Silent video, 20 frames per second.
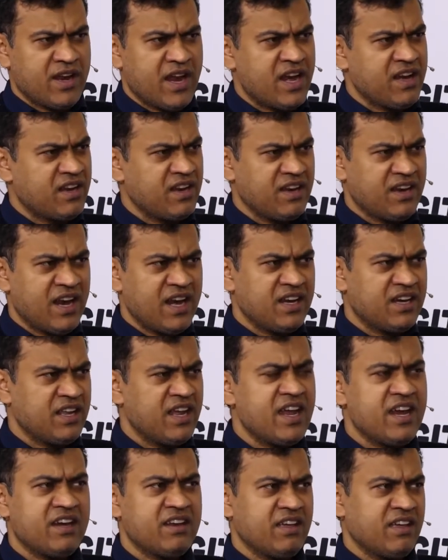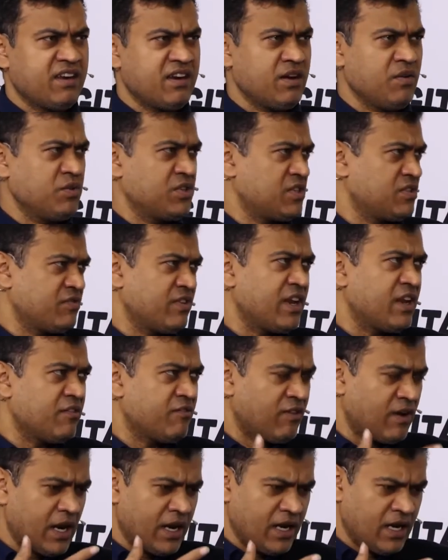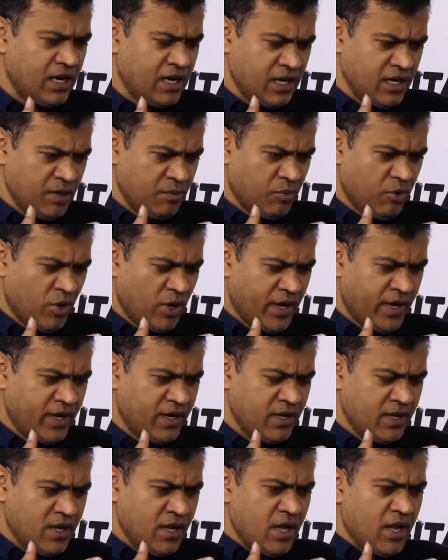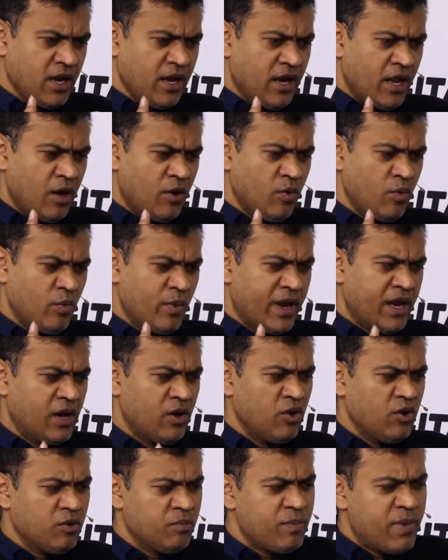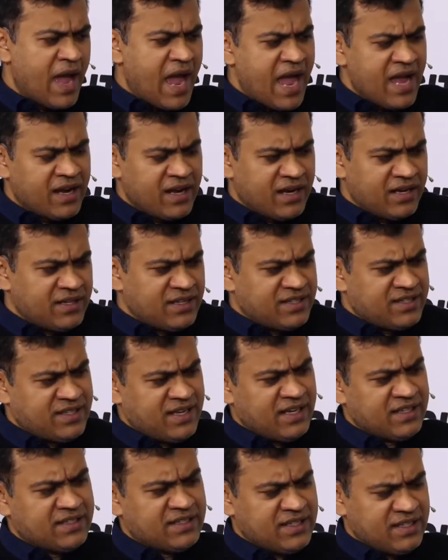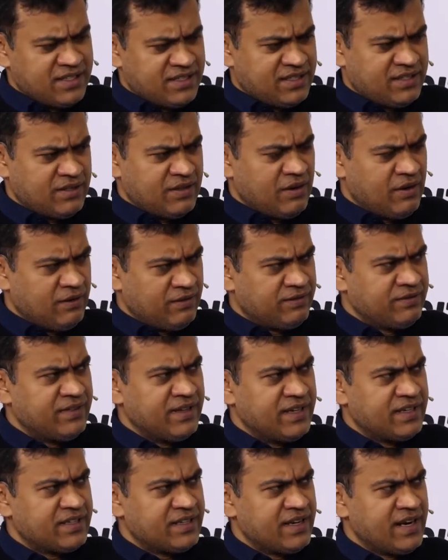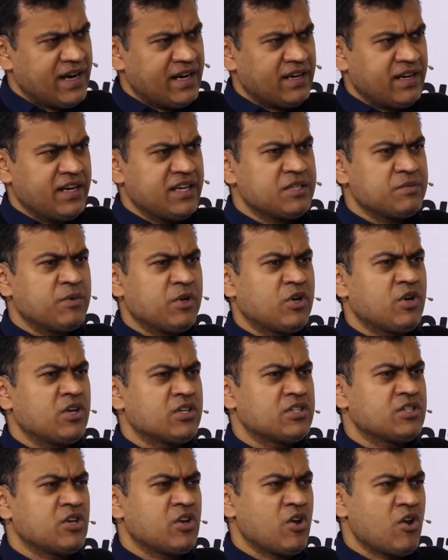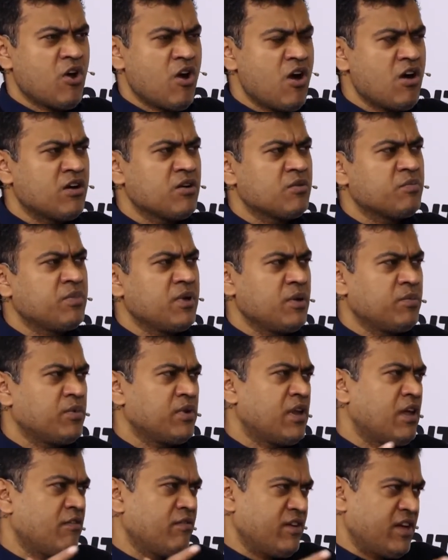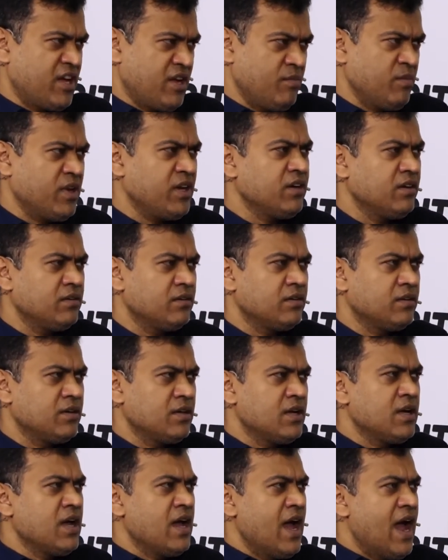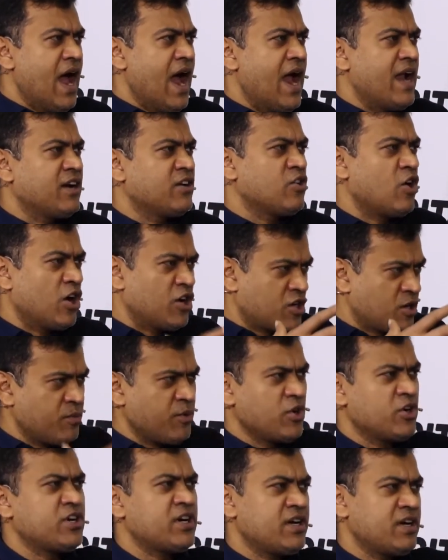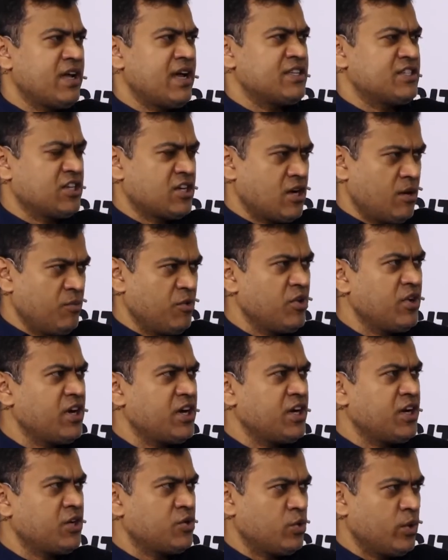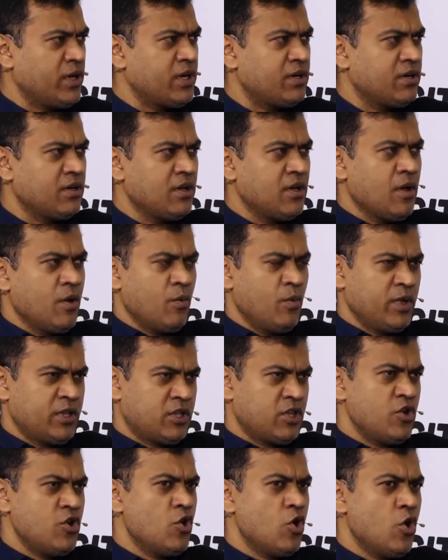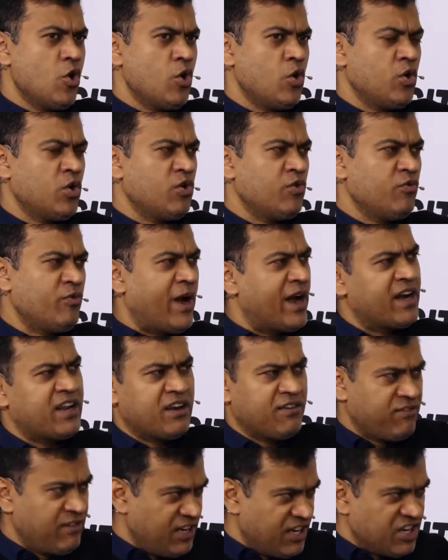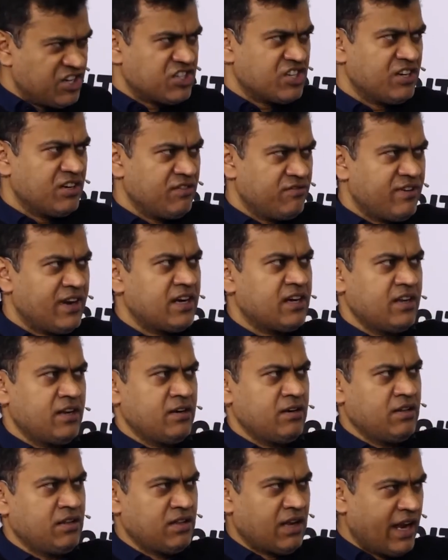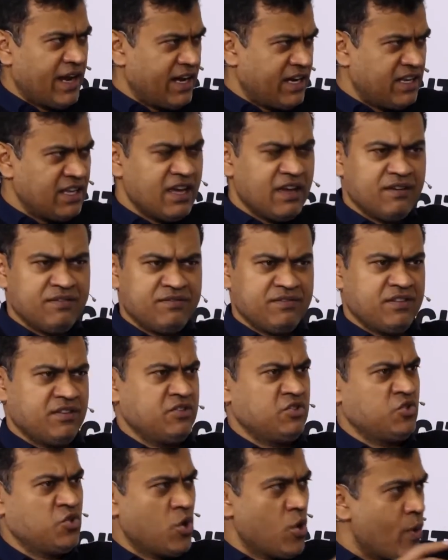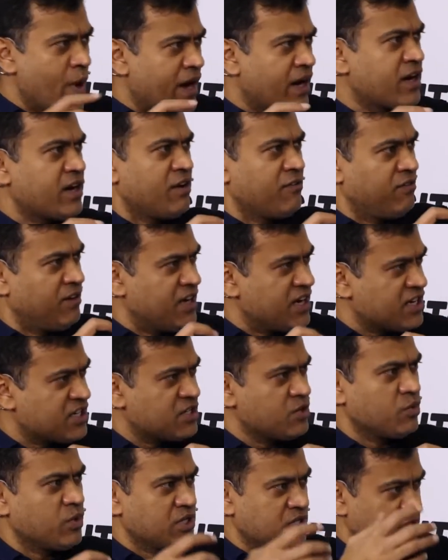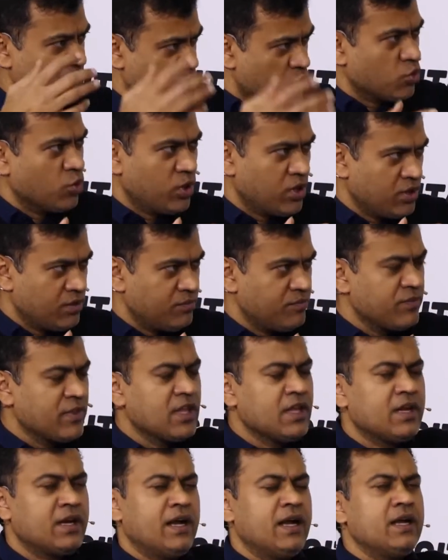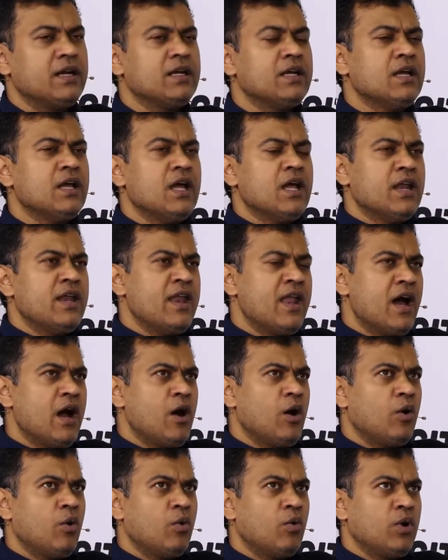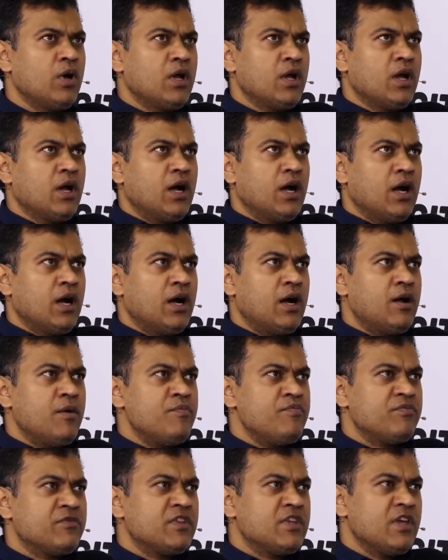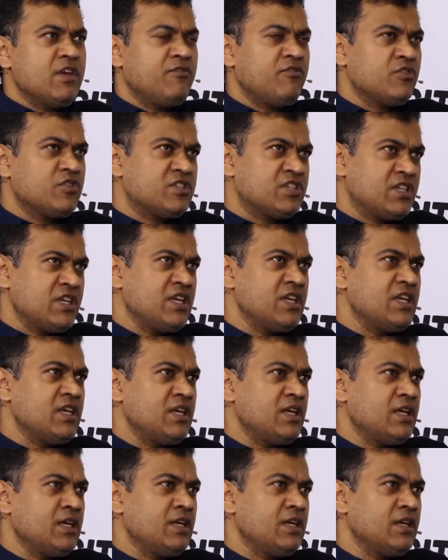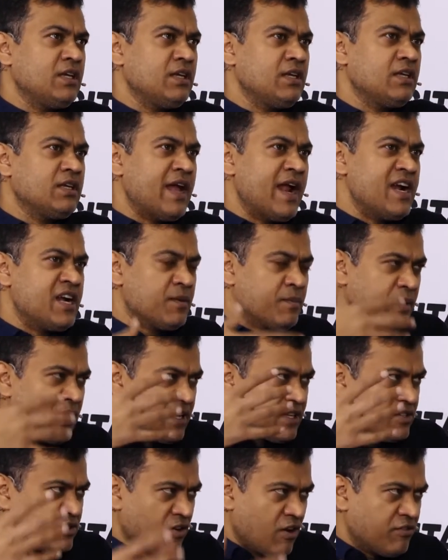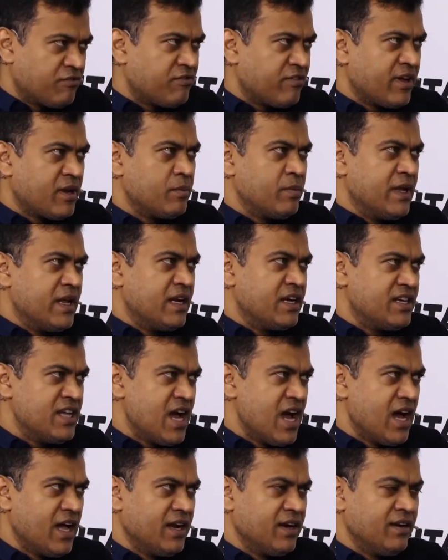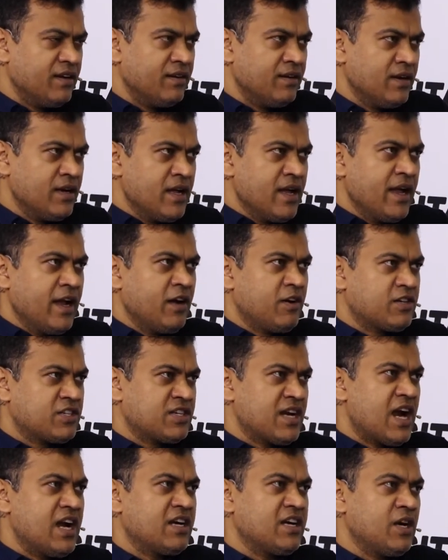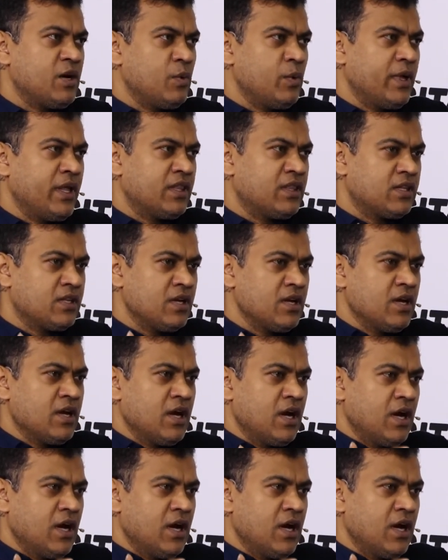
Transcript: in the 1998 era, which is very widely deployed. Now, when I look back at the success of the internet, it is because a lot of people have come in and contributed as a community to it with no vendor affiliation. In fact, in IETF, there's no vendor affiliation was the rule, right? Now, if you see enterprise software being done, it started with